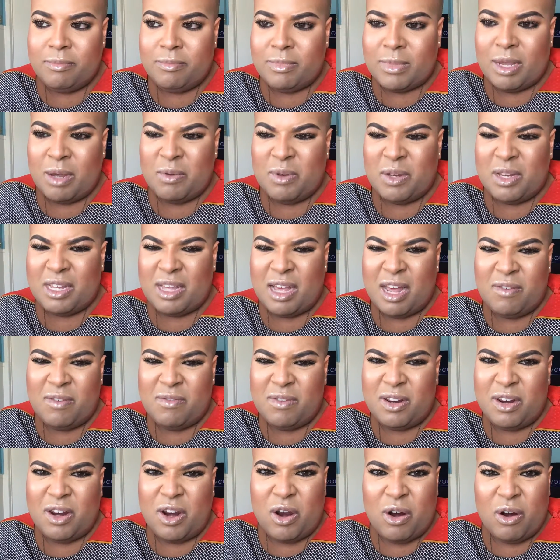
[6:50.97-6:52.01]
was just kind of a
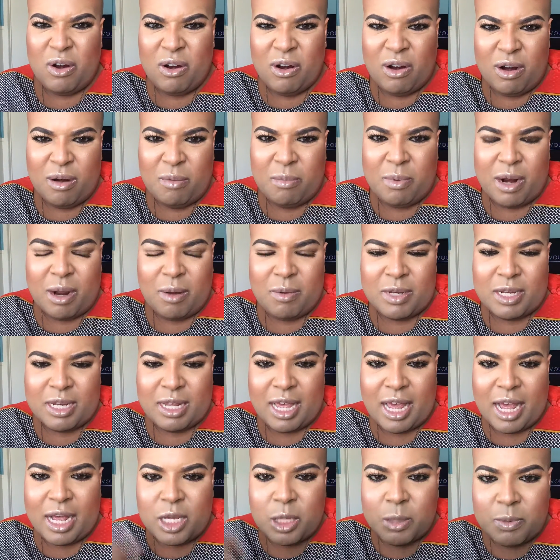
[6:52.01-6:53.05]
nerd, but I was a
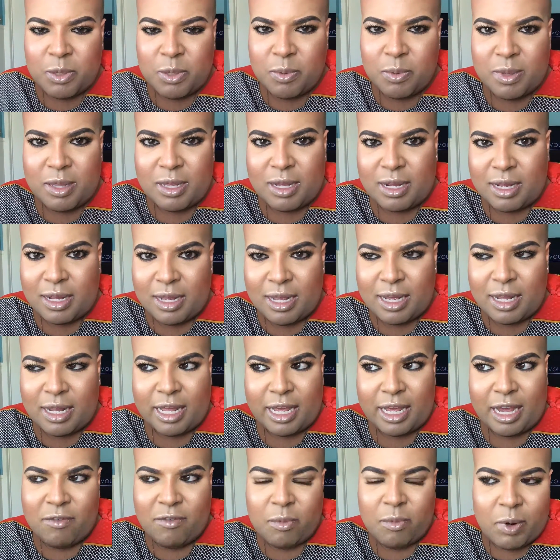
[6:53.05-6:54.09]
catch between the clique. Like,
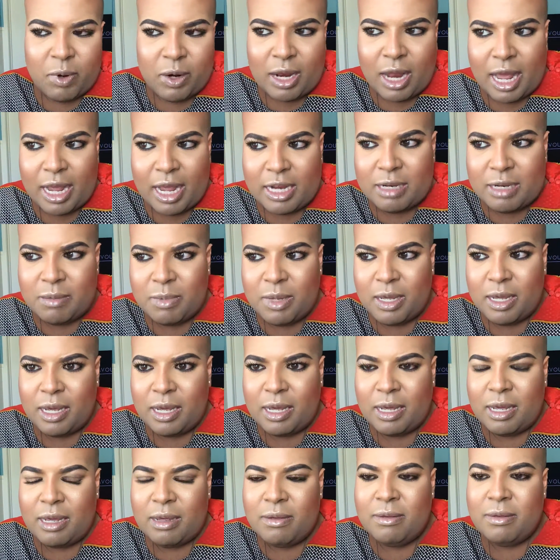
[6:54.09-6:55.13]
everyone liked
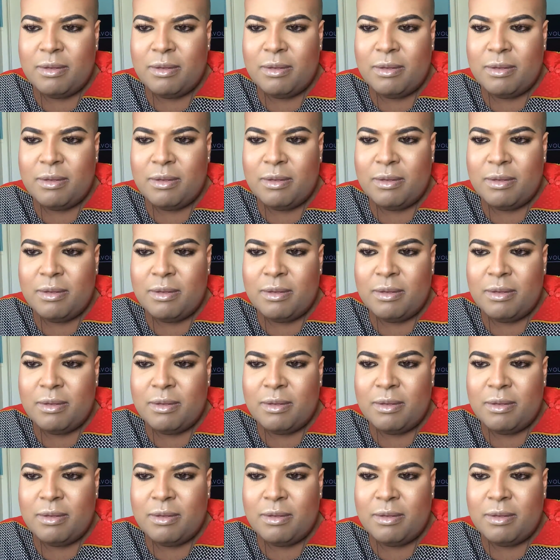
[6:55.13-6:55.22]
me.